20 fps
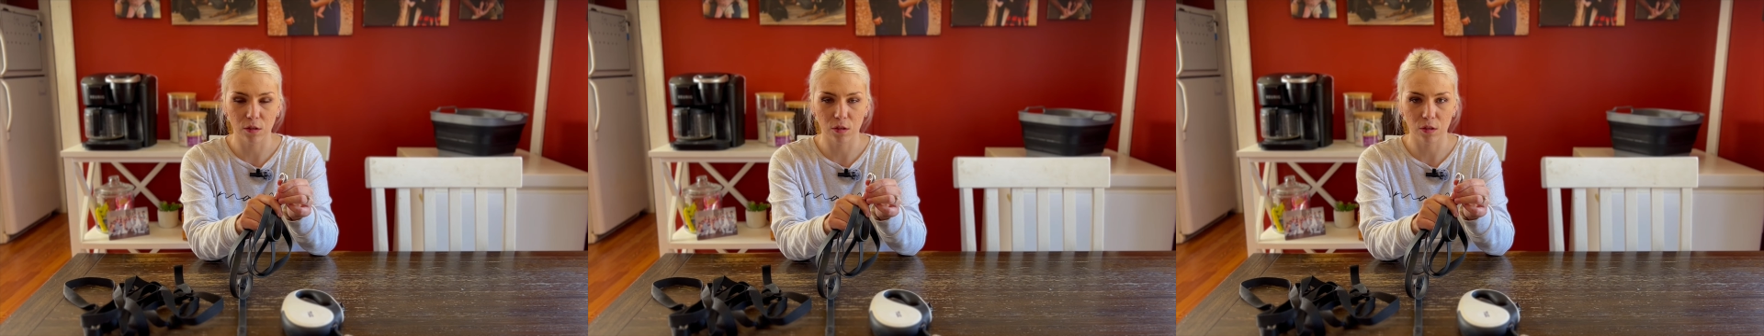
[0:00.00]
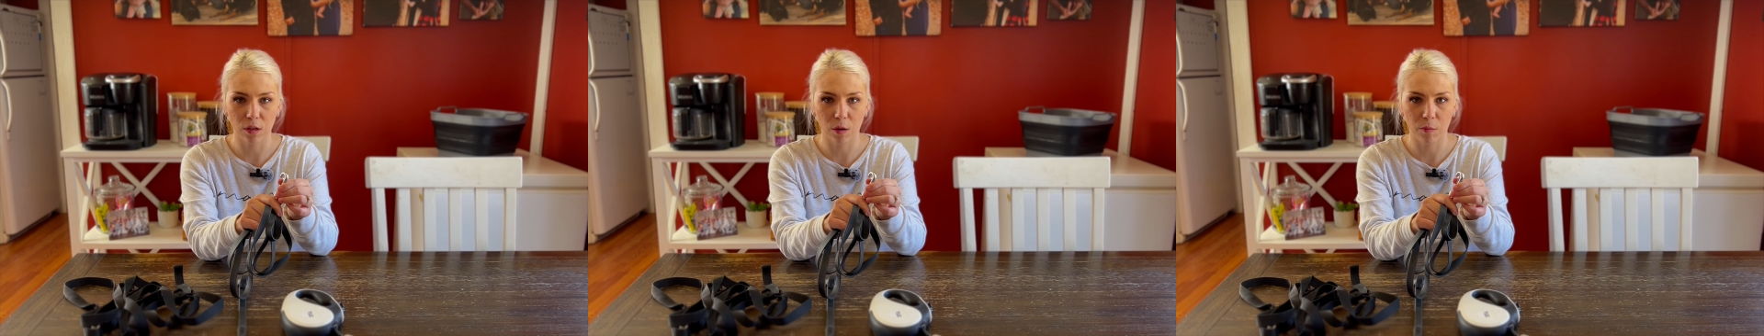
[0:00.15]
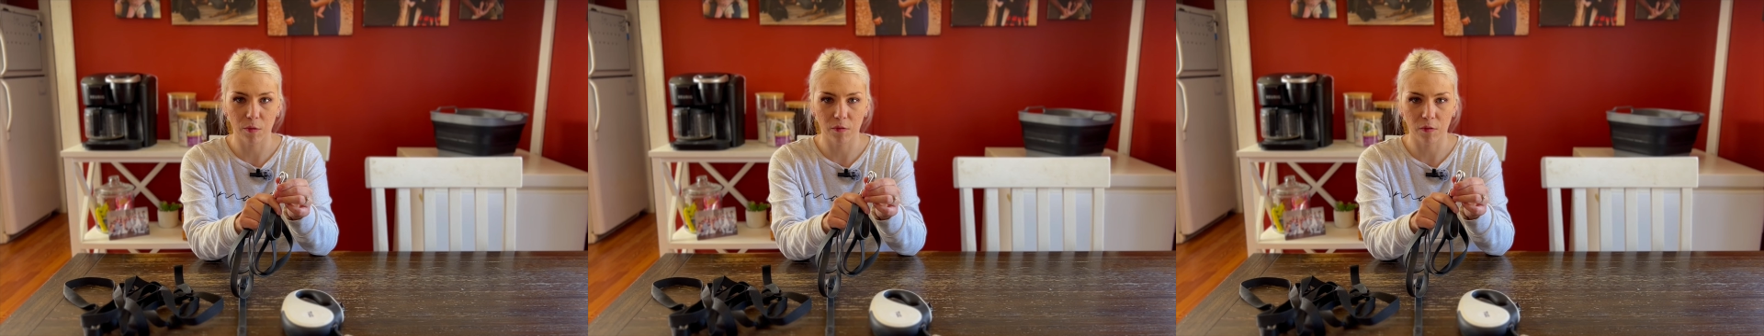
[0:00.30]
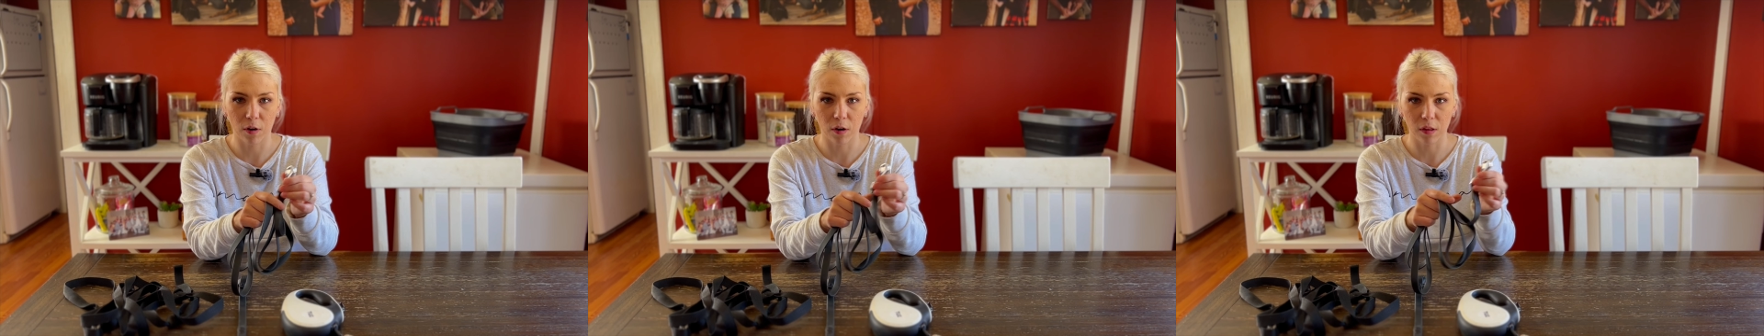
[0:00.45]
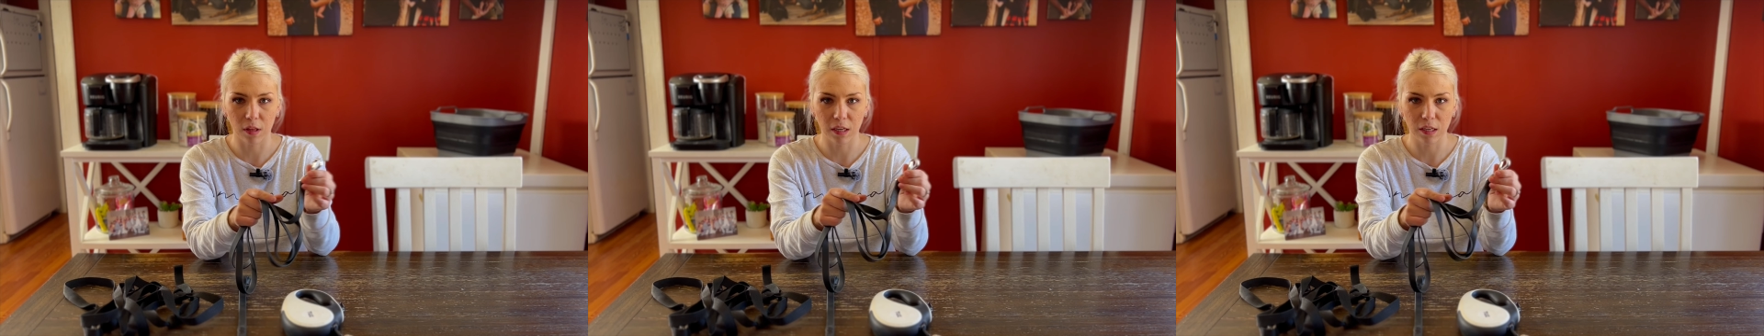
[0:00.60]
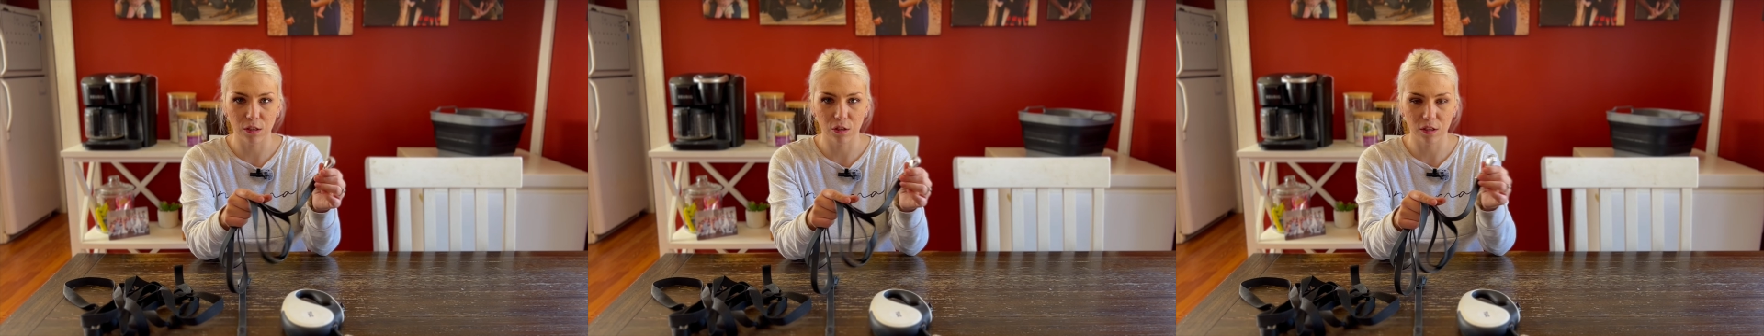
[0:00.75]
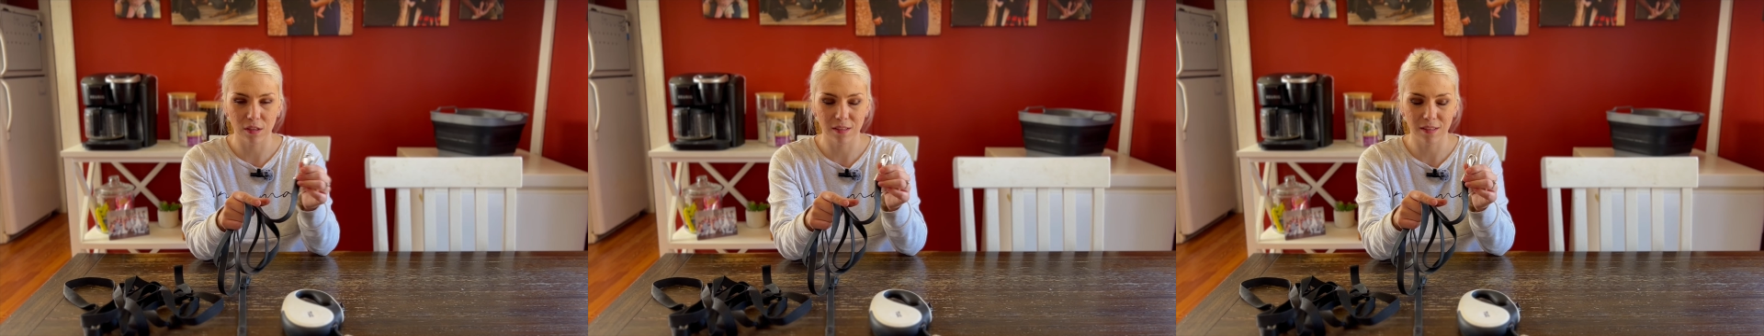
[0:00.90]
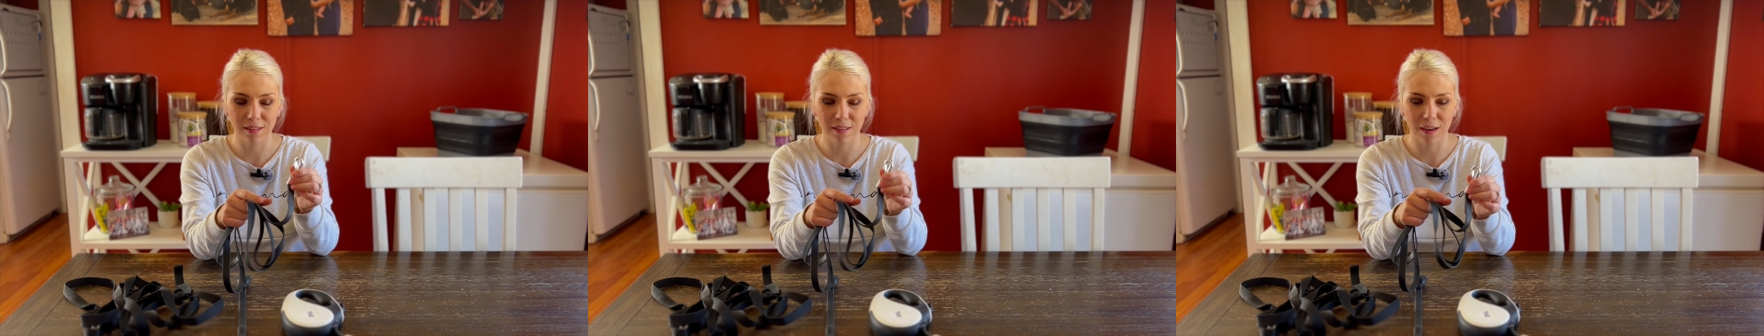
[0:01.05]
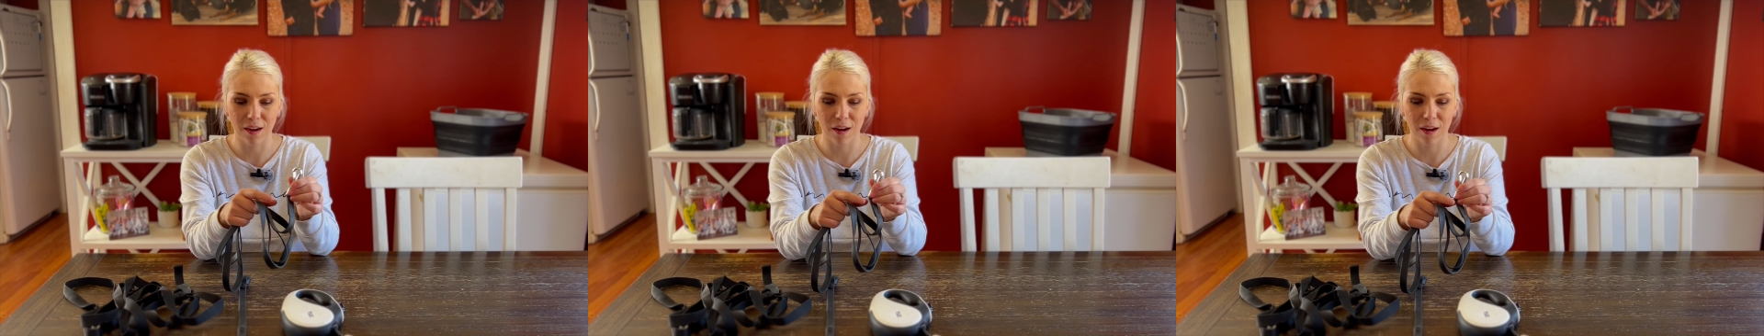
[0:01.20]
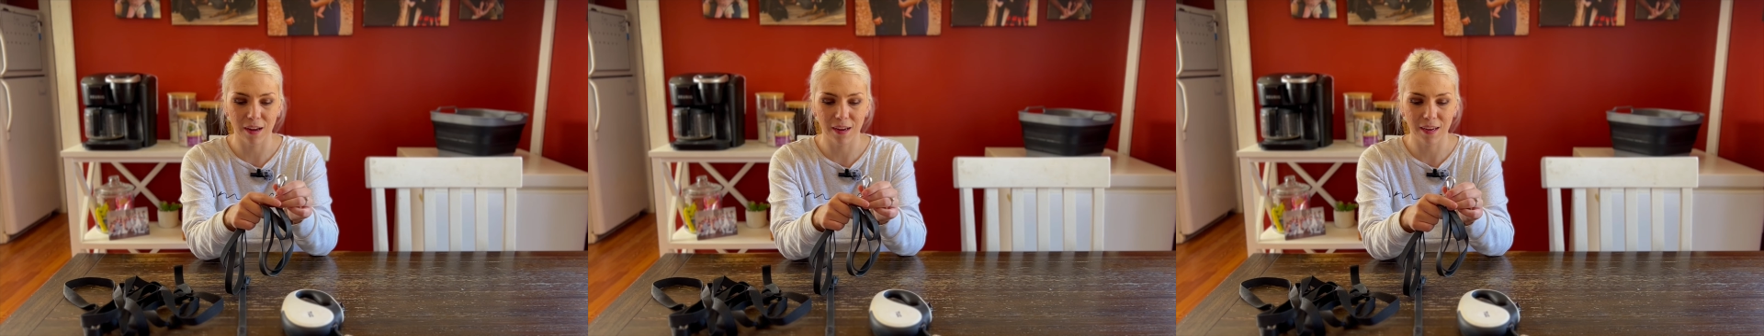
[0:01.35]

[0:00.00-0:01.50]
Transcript: some of our leashes got